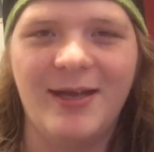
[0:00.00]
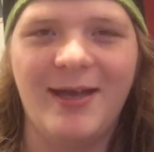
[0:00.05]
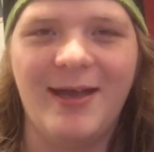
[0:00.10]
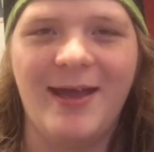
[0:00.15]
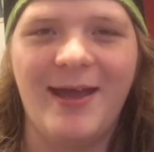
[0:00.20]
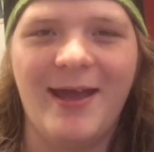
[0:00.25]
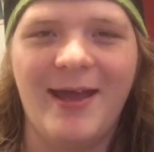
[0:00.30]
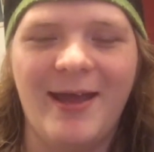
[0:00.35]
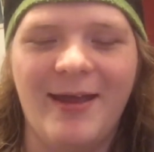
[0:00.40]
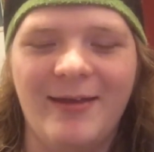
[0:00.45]

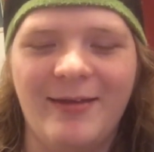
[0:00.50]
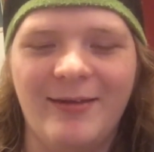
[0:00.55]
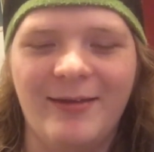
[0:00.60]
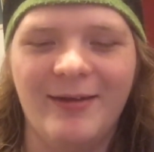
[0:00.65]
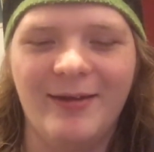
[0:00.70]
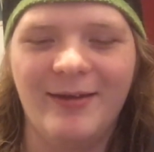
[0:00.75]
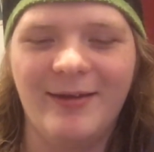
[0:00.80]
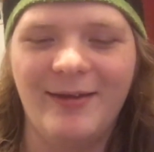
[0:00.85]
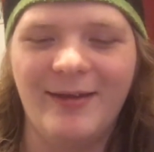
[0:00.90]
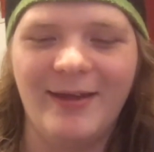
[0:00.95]

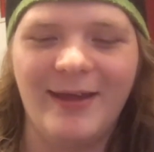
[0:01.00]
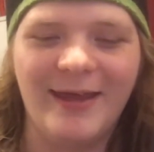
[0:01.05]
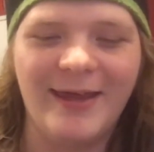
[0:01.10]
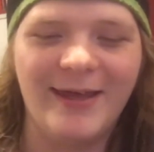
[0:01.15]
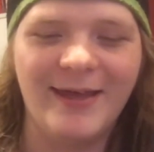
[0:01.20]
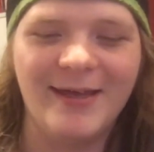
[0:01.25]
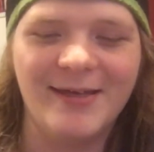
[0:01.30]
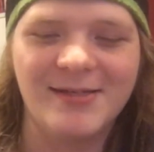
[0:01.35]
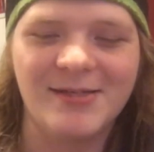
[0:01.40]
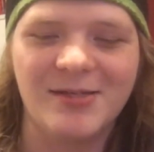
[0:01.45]
and
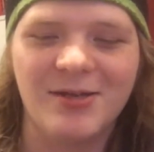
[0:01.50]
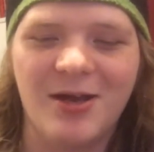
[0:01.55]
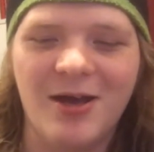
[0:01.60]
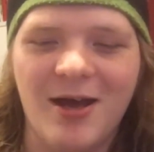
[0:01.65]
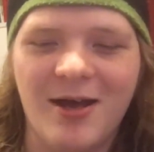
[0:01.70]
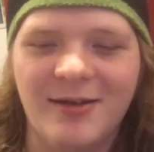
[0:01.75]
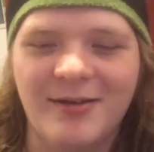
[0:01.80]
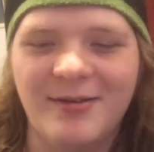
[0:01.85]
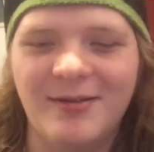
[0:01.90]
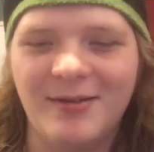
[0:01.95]
he is
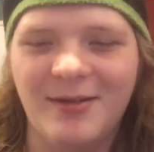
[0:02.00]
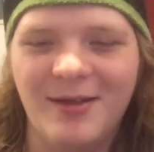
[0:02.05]
not